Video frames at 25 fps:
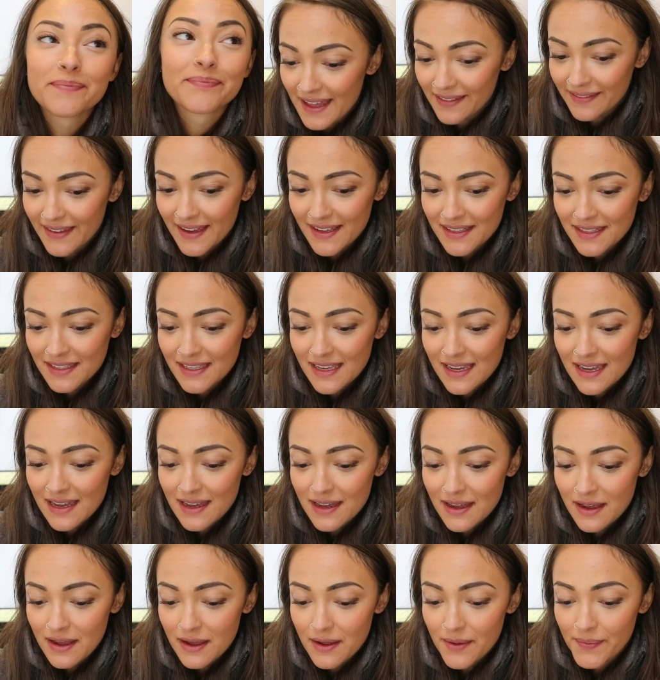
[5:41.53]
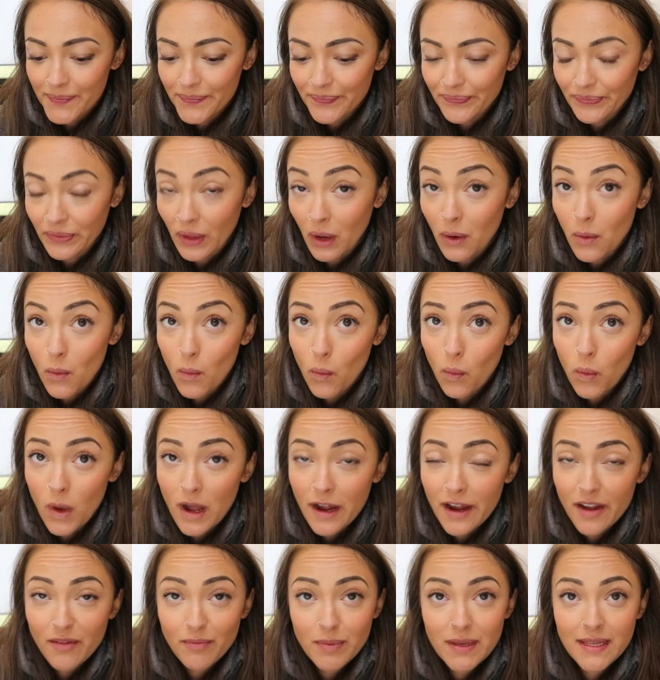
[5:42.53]
Yeah, that's
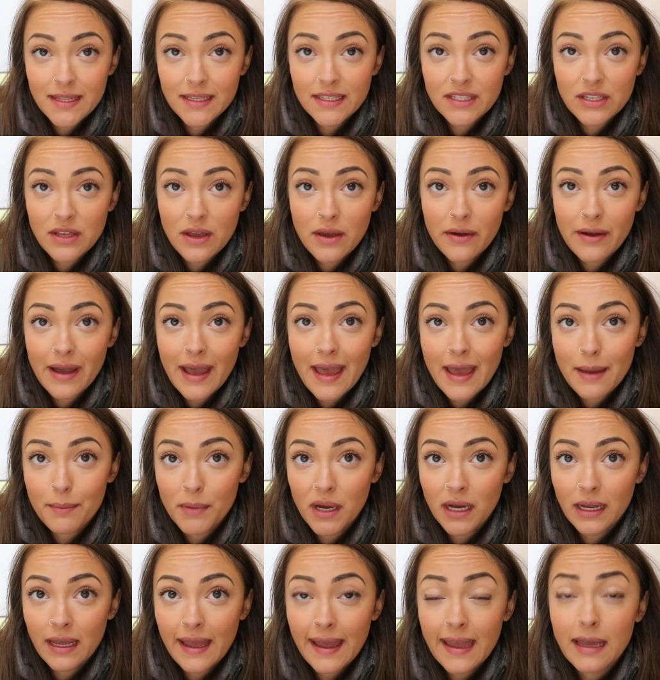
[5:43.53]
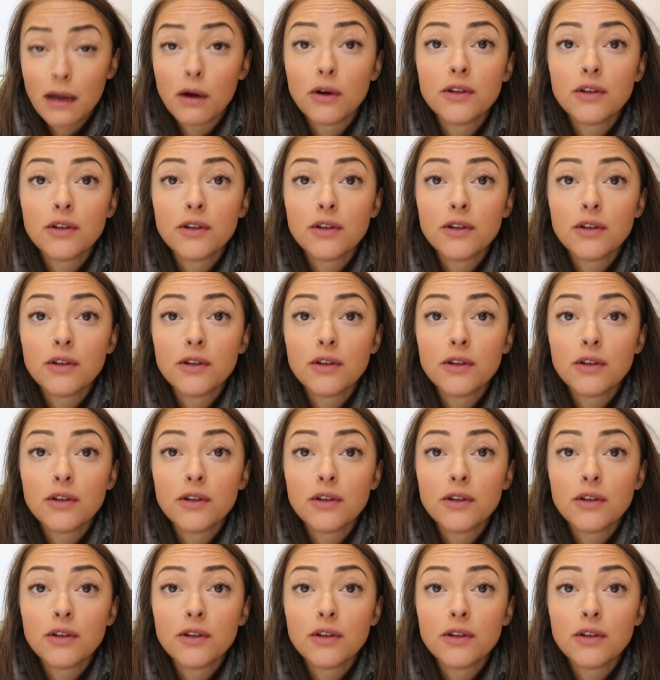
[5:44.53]
why I've been so MIA.